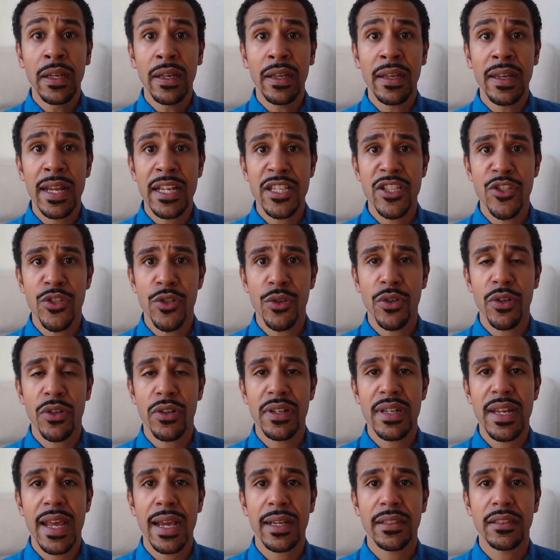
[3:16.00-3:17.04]
lets you
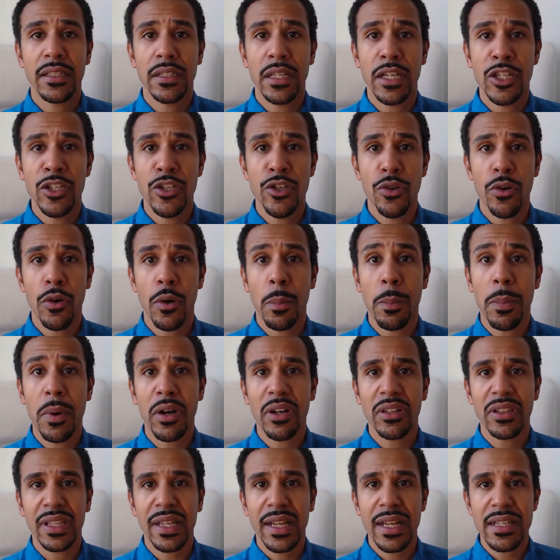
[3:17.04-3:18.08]
connect your
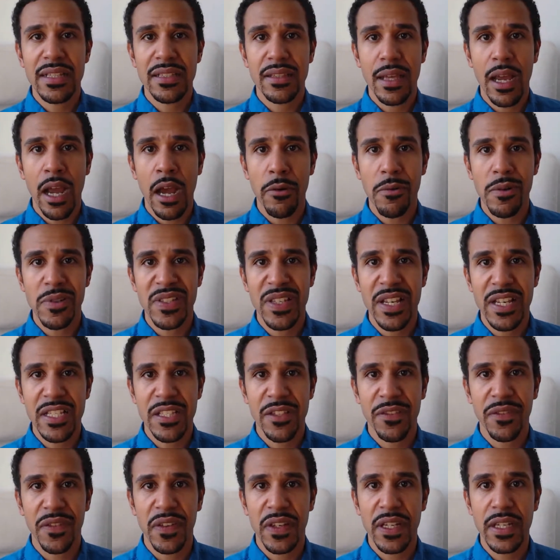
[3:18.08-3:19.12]
podcast
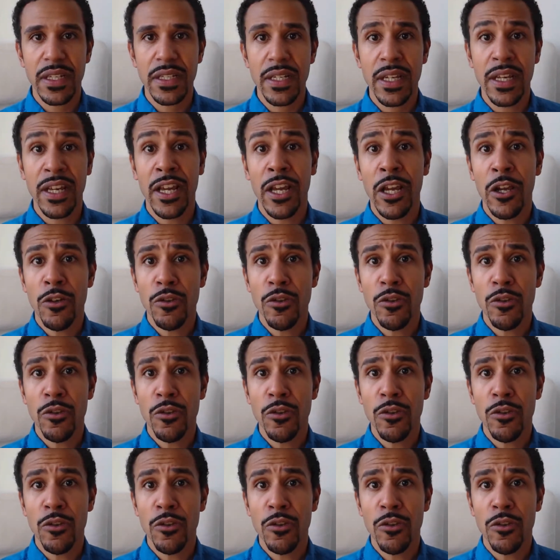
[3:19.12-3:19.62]
RSS feed